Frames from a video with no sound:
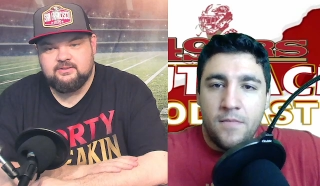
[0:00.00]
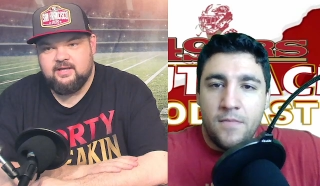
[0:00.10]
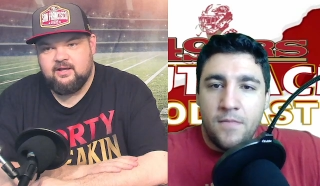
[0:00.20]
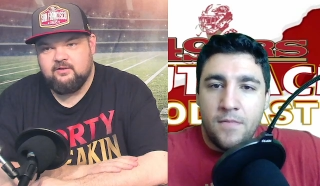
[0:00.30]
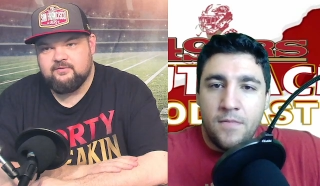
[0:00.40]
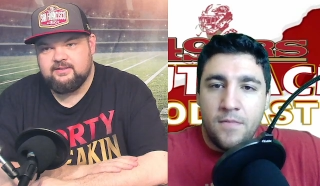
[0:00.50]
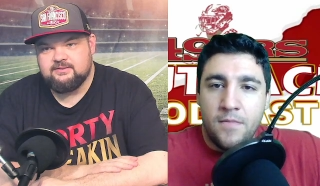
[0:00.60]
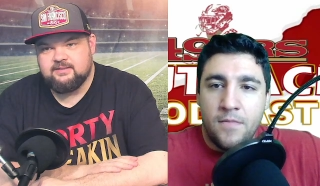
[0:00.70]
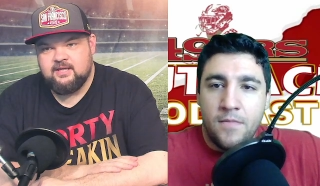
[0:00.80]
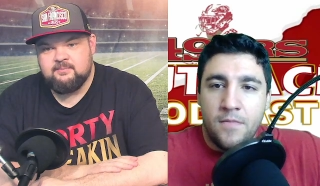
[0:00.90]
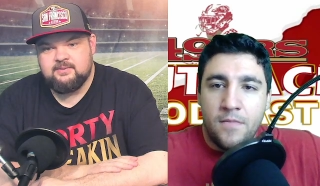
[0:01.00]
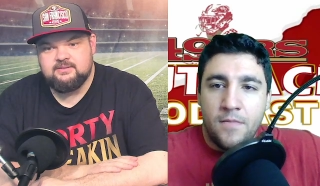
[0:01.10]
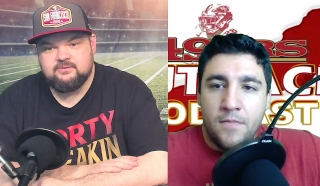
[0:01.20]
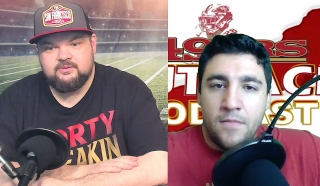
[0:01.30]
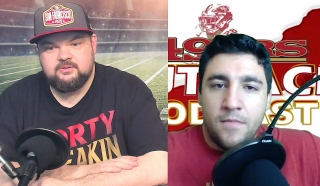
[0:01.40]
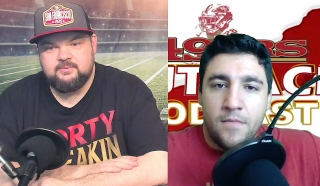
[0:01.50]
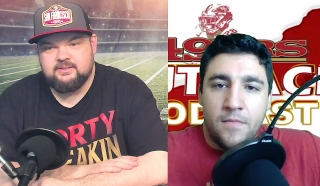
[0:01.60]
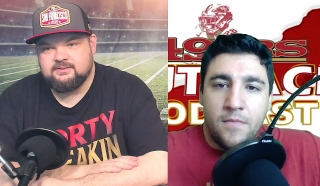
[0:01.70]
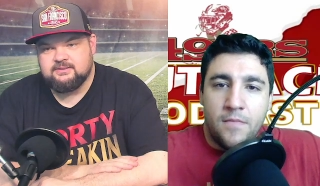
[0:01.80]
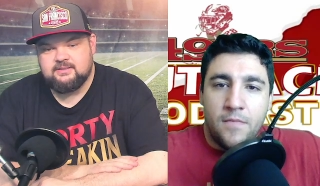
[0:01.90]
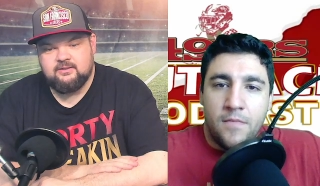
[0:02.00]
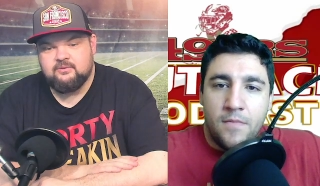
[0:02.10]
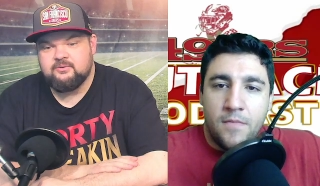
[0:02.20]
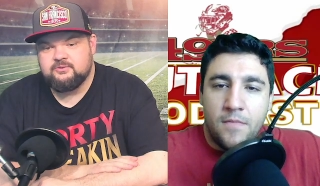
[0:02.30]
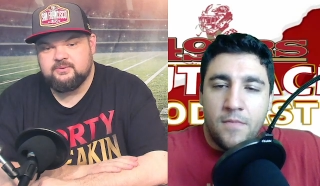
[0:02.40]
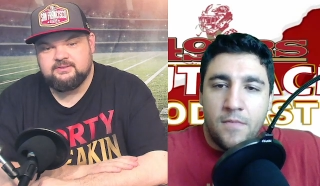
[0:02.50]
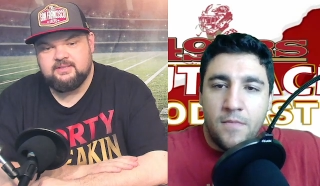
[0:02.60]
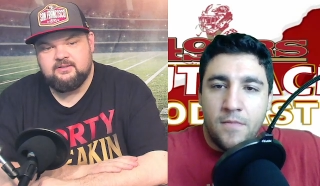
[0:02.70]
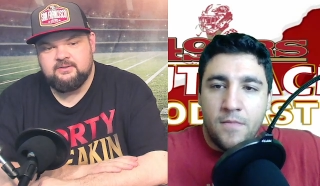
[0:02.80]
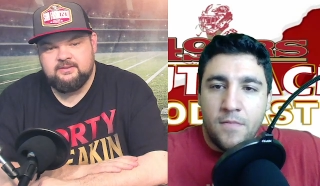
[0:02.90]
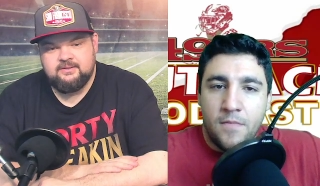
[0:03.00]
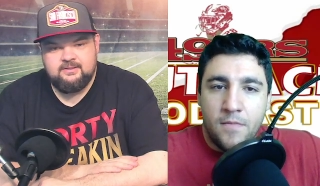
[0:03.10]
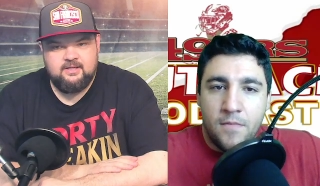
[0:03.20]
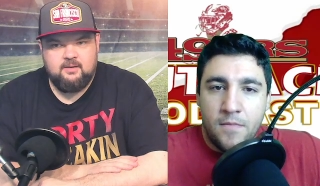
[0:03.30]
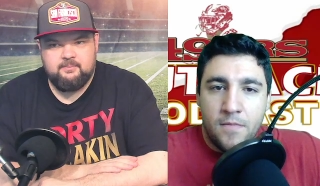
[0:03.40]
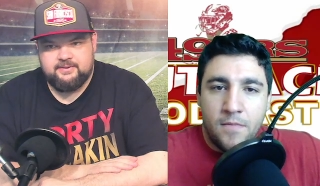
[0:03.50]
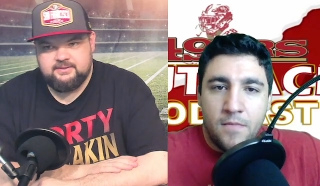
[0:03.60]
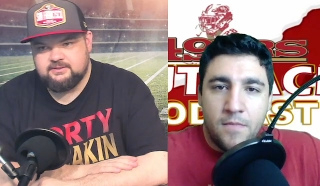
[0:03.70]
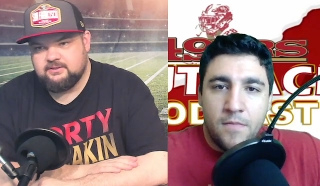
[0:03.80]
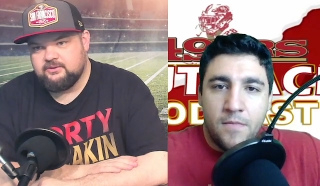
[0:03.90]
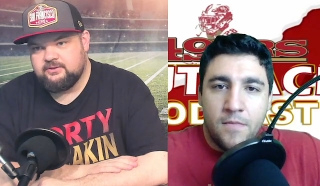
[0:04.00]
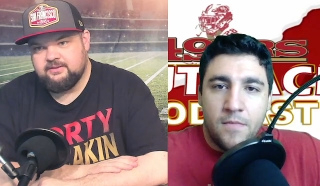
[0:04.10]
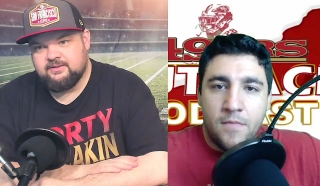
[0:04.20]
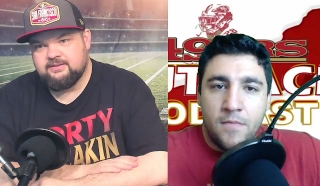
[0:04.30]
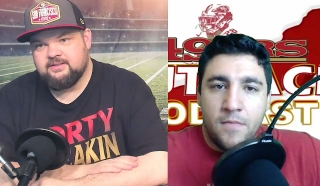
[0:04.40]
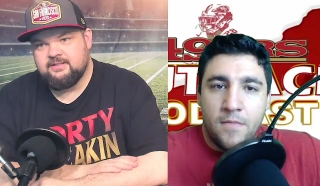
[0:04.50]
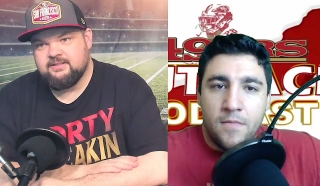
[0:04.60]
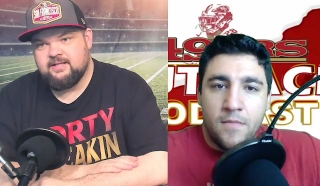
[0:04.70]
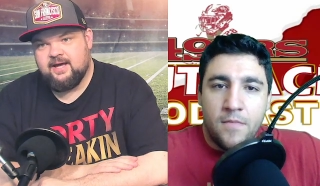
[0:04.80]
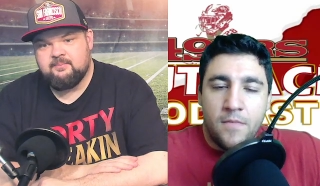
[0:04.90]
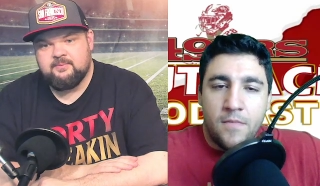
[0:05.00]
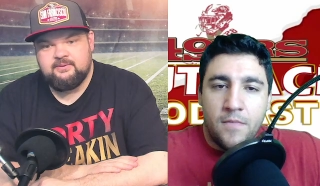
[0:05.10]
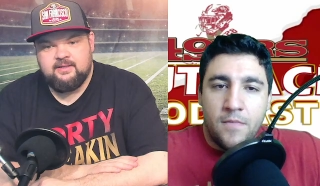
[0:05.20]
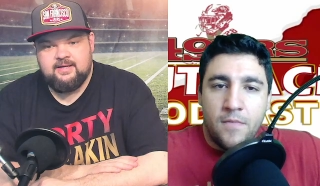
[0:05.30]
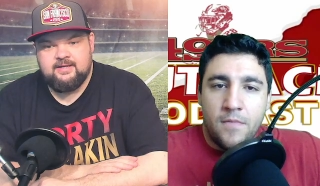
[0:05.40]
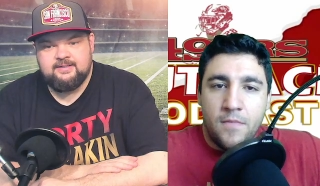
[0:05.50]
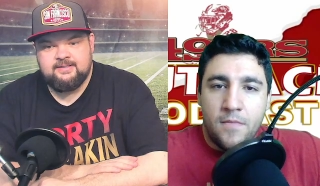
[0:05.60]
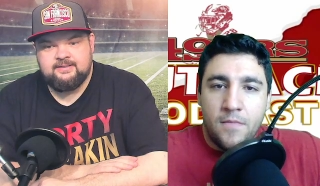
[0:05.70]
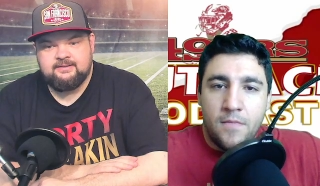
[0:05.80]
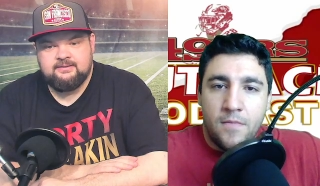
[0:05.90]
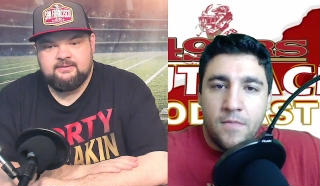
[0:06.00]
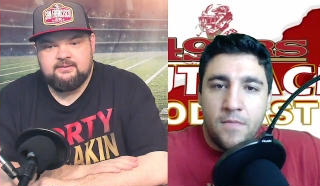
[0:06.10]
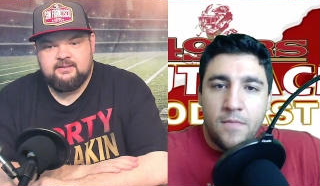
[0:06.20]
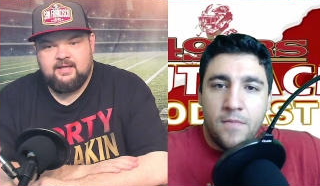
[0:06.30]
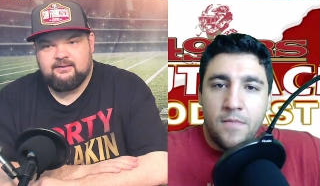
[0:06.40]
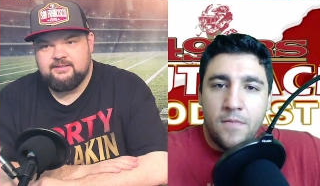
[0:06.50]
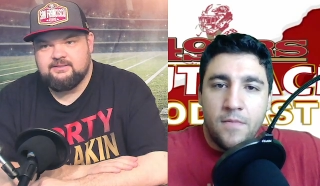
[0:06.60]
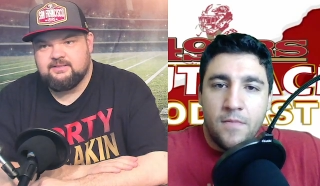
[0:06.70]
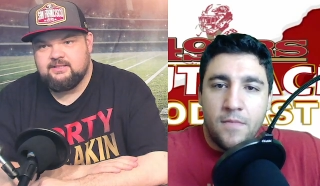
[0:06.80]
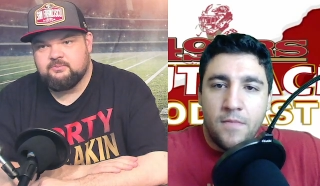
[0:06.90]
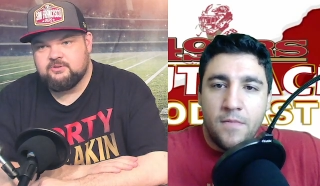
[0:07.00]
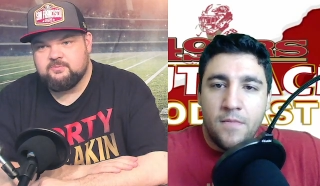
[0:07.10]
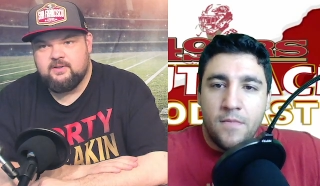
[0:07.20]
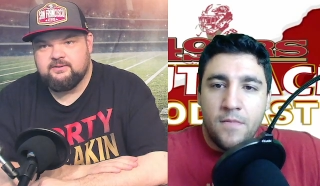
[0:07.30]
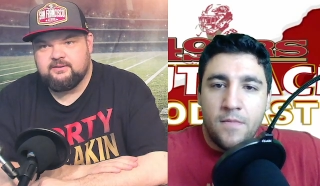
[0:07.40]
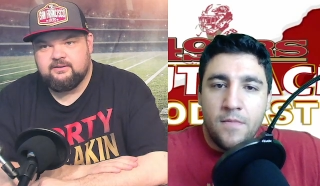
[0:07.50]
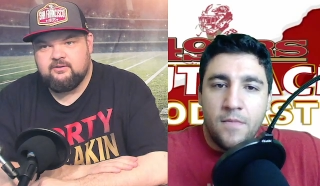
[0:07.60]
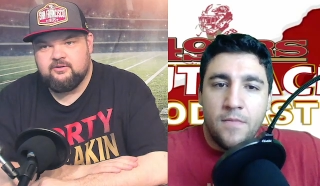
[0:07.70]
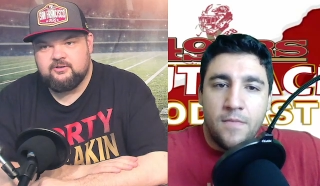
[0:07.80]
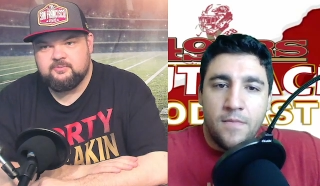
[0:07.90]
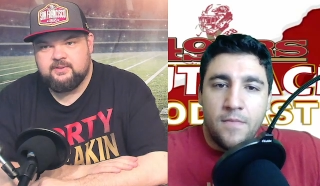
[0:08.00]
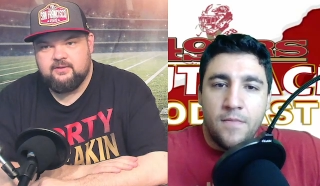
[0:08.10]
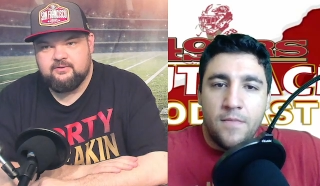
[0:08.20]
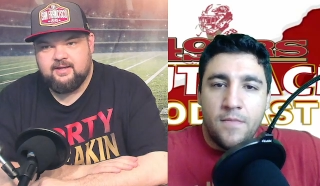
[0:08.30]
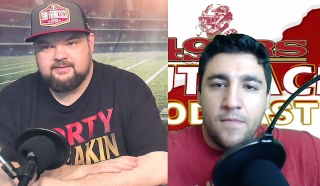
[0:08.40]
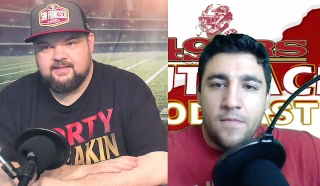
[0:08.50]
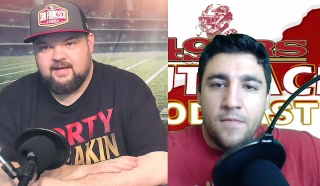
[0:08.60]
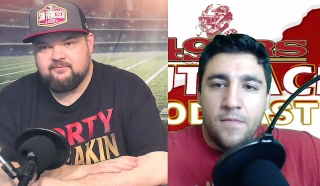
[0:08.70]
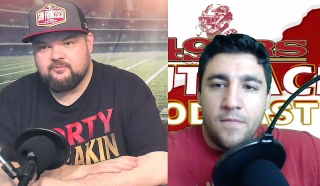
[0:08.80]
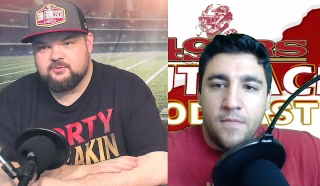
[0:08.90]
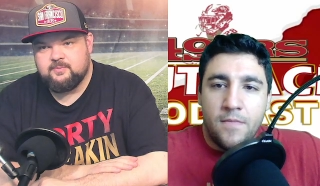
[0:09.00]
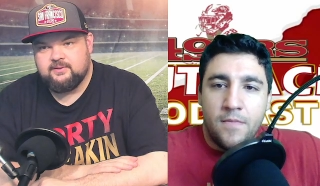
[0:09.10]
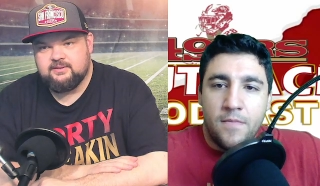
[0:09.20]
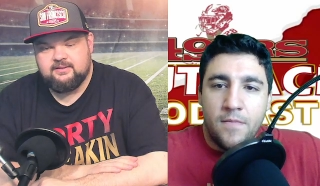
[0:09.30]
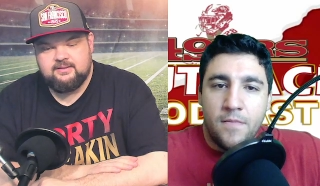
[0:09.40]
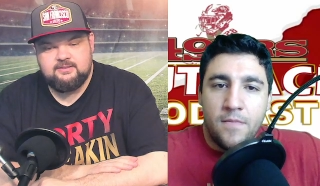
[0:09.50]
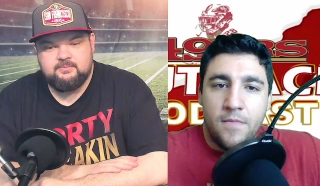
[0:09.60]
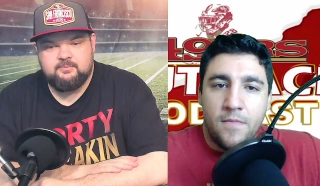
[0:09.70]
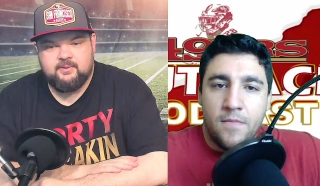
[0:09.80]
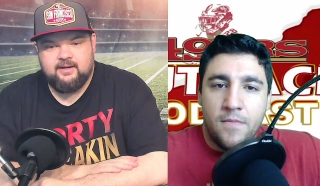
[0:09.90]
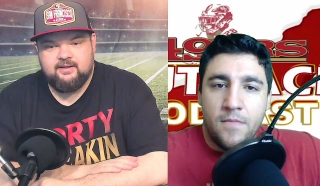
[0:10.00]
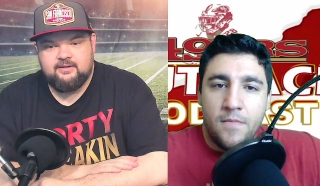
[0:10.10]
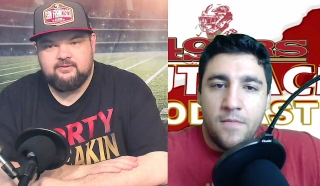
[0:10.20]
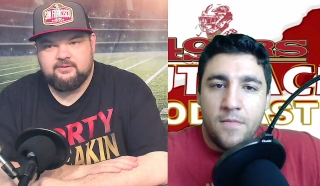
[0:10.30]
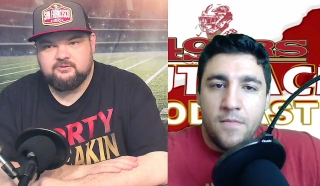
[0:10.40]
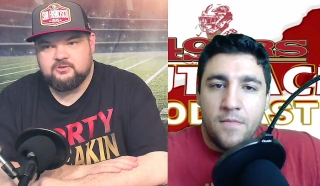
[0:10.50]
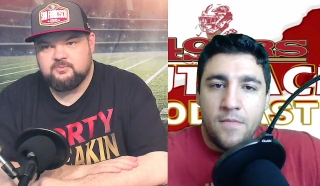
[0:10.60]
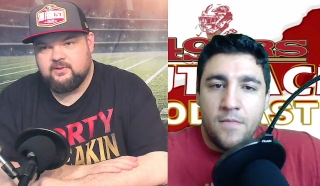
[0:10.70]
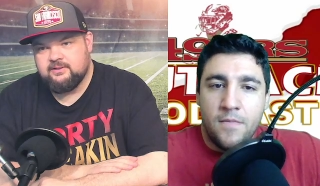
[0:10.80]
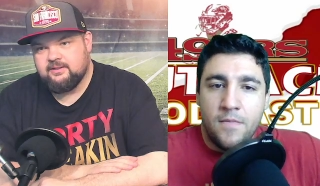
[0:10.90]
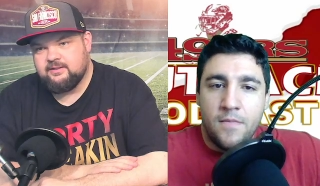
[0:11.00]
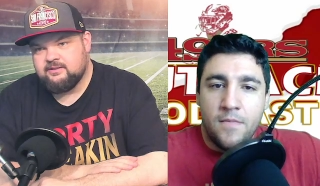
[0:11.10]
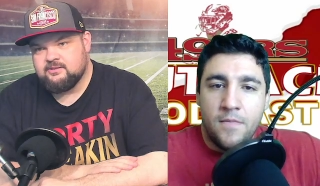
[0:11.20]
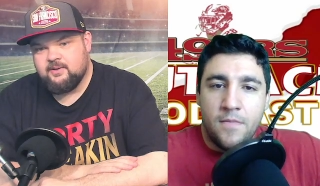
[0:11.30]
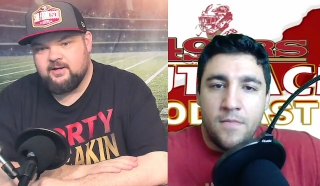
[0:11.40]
Speaker 1: going to elevate his game, and he's going to be ex- going to excel. Um, but this is a learning thing that needed to happen, and uh, at least he's responding. You know, there's been other guys that haven't responded to this, but Brandon Aiyuk is responding and in a